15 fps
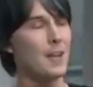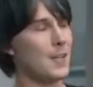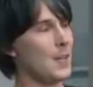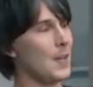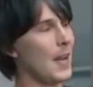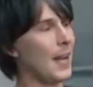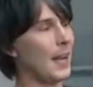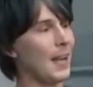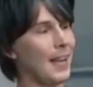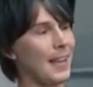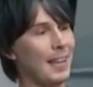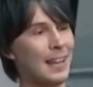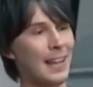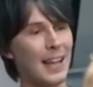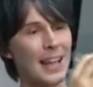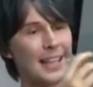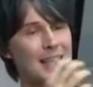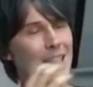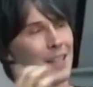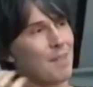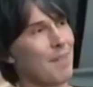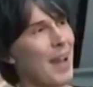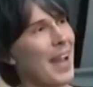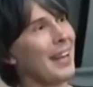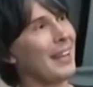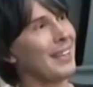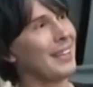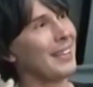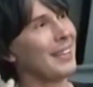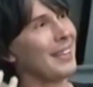you get like an elastic
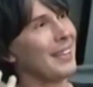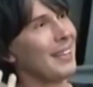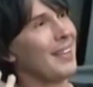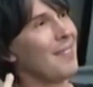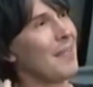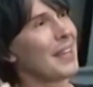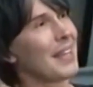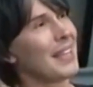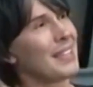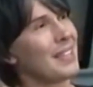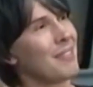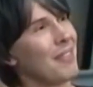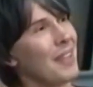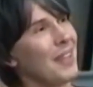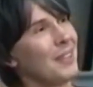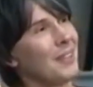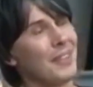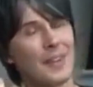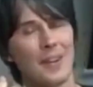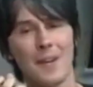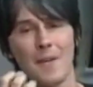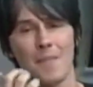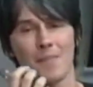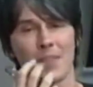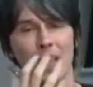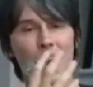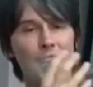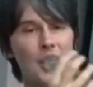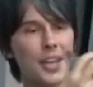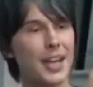band of magnetic field.
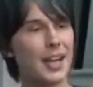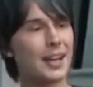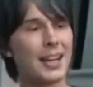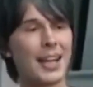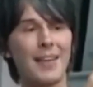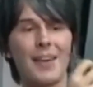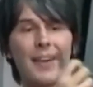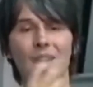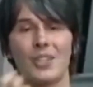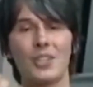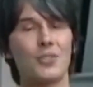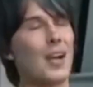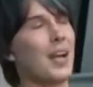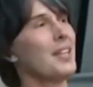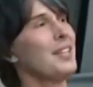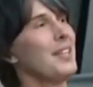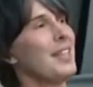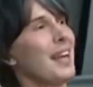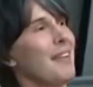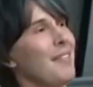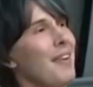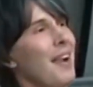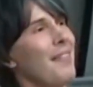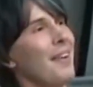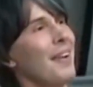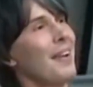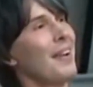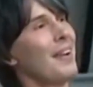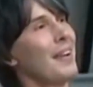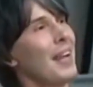And you can't carry on stretching that
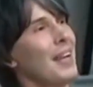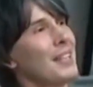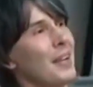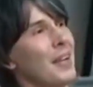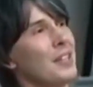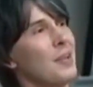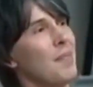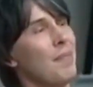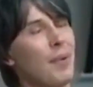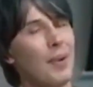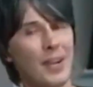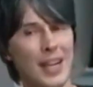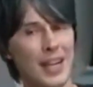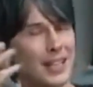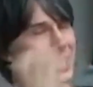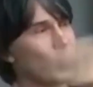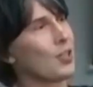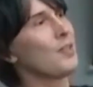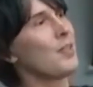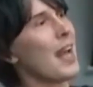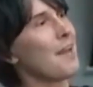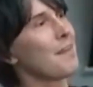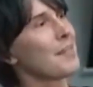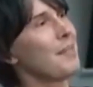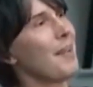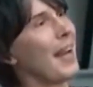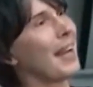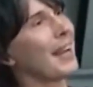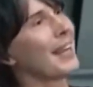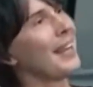forever. And so at some point it snaps
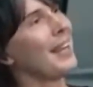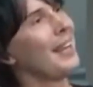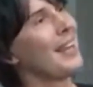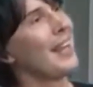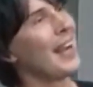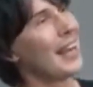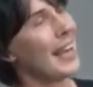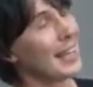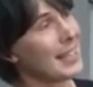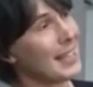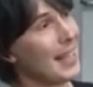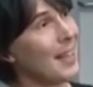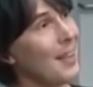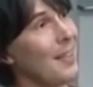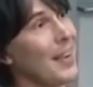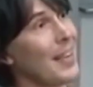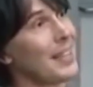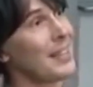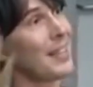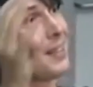back and accelerates